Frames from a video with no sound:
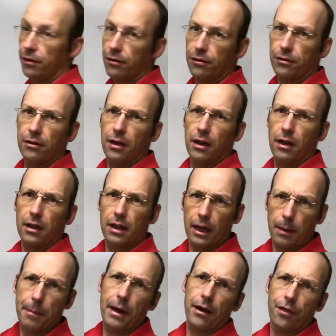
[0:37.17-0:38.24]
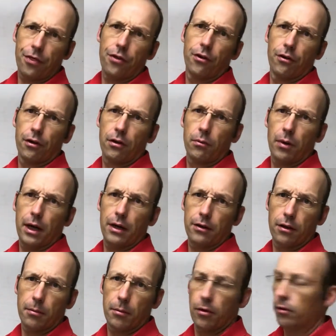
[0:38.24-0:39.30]
This is about a third of the way
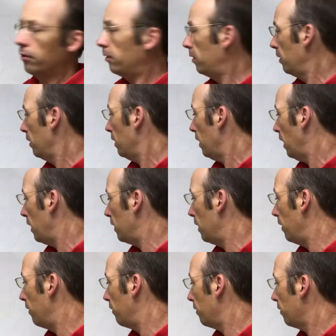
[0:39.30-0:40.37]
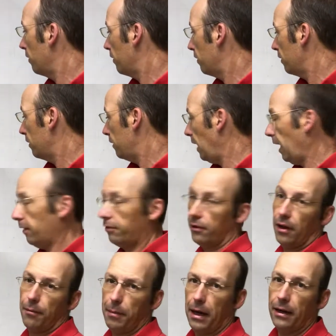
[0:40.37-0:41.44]
to the moon, and then that's
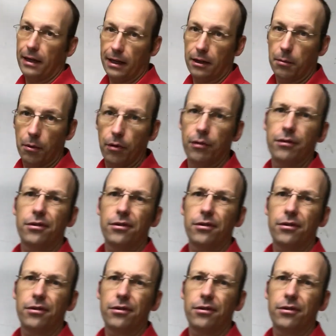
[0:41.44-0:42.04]
about at the moon.